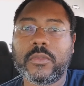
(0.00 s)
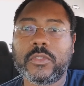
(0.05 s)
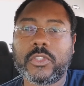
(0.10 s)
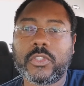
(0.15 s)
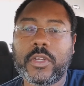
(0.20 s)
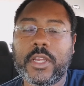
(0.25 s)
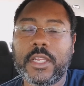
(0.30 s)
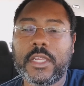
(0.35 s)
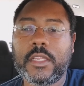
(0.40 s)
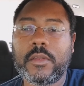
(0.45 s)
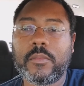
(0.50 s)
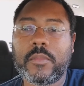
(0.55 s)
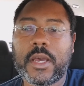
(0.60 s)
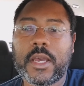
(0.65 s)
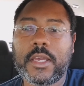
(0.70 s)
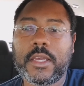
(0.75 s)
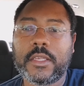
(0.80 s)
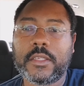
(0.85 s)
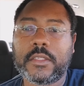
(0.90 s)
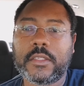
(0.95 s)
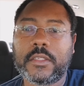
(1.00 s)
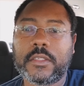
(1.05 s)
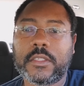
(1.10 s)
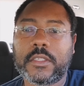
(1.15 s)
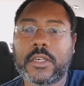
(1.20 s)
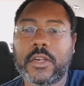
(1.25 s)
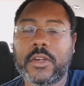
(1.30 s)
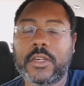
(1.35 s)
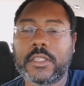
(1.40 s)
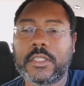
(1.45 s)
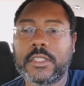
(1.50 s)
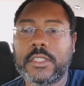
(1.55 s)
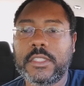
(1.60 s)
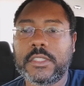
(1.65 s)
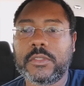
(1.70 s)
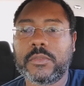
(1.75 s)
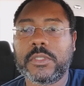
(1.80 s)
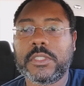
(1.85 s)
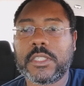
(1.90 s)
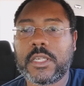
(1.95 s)
trade in my current
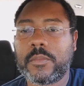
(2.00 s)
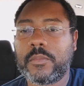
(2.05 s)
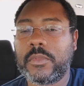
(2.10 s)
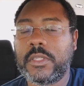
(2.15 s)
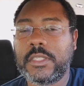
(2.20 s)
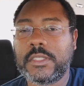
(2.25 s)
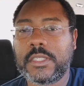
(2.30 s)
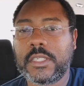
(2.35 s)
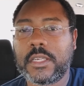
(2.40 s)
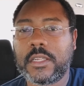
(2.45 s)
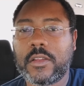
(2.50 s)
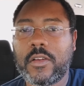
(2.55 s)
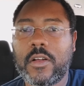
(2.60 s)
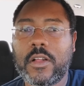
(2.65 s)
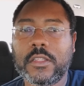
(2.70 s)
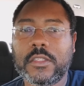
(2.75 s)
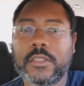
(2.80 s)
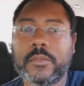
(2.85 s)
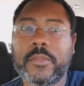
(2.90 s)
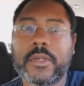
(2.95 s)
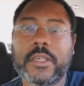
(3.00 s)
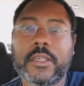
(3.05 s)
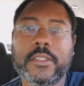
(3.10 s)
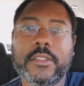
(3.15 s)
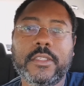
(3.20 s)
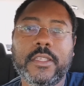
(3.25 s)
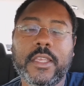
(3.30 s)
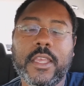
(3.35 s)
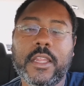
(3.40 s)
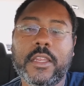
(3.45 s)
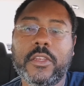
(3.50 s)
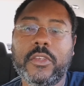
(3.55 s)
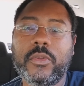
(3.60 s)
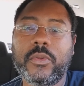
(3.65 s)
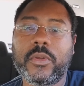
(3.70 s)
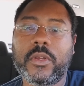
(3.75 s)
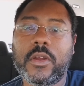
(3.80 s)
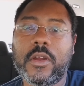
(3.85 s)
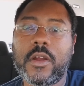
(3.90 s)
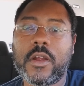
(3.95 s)
lease, which I'm leasing an Altima, to get a
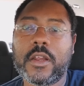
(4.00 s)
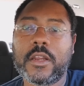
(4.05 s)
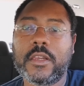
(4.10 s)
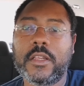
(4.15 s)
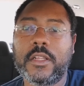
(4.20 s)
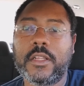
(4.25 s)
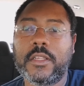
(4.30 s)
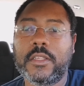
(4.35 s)
new car.